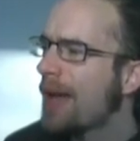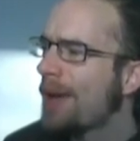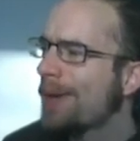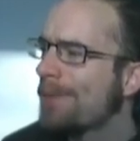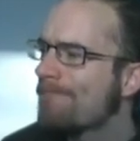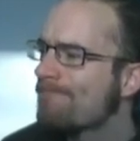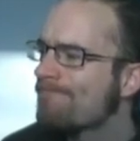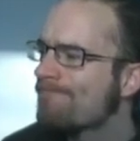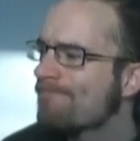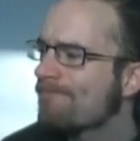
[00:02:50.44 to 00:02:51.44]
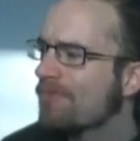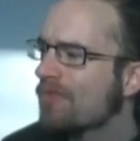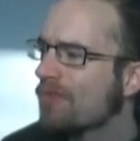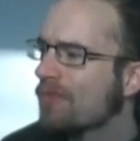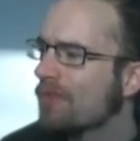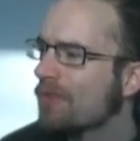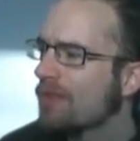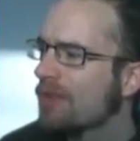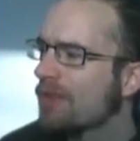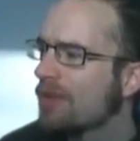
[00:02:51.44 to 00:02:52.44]

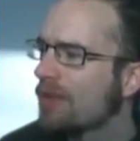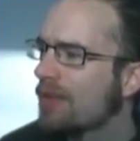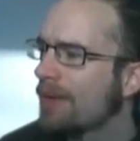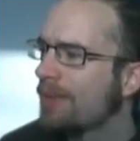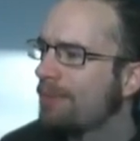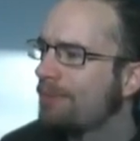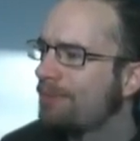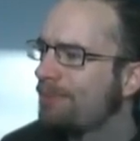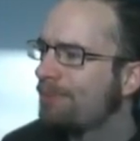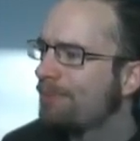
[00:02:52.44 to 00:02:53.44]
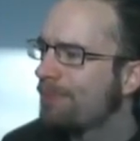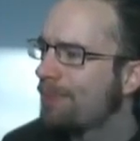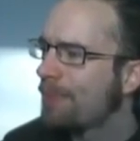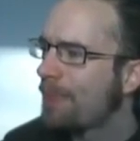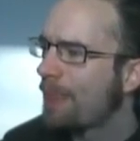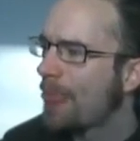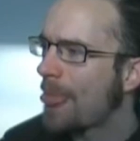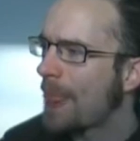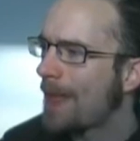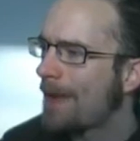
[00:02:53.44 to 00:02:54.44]
(no one is talking)